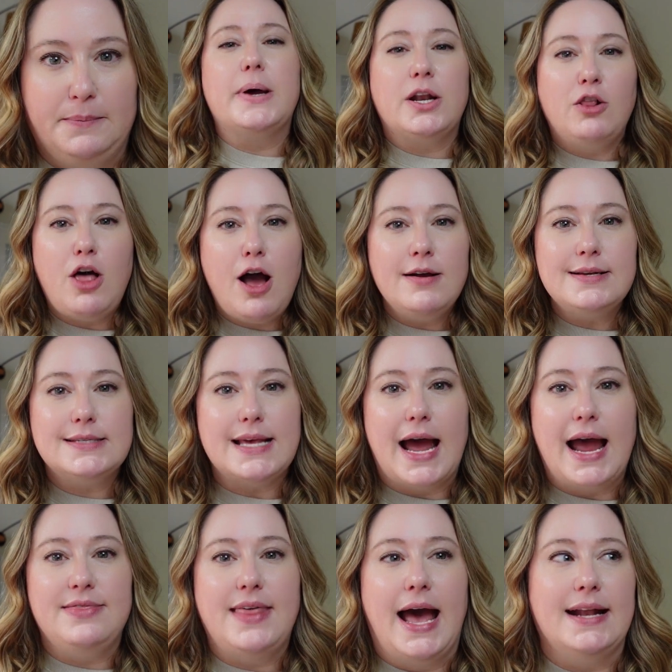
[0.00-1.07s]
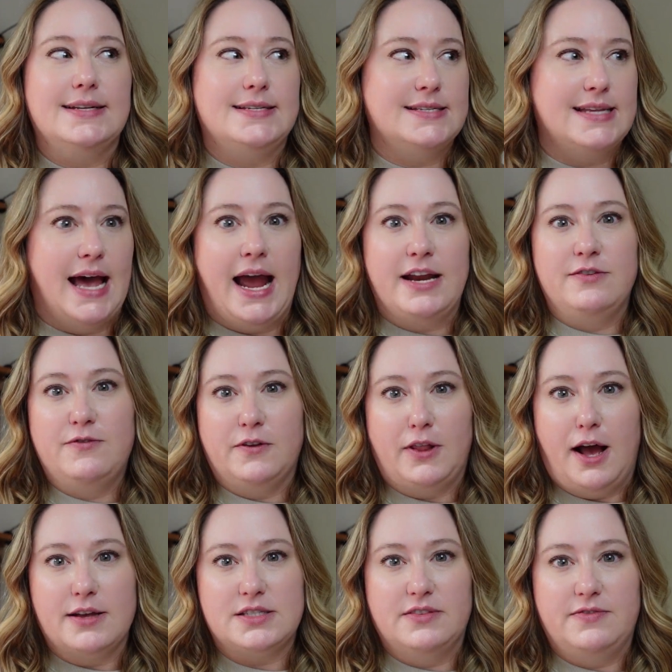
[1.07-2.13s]
But alongside that design
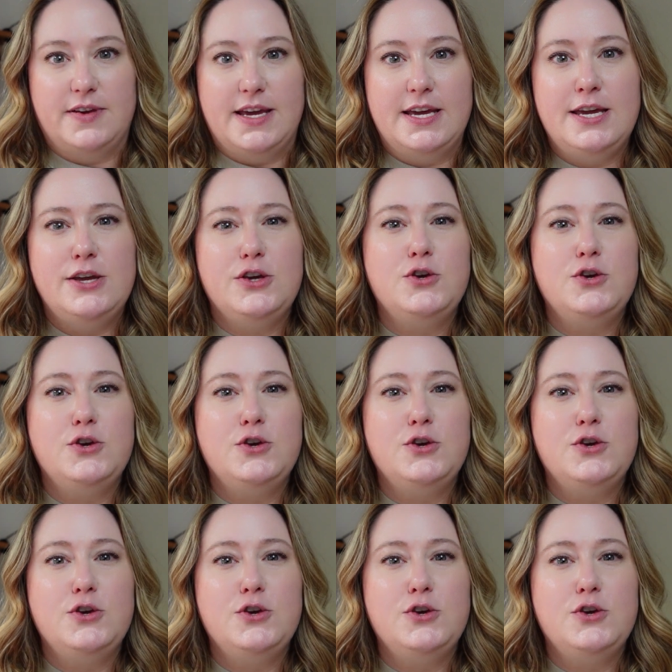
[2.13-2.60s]
philosophy,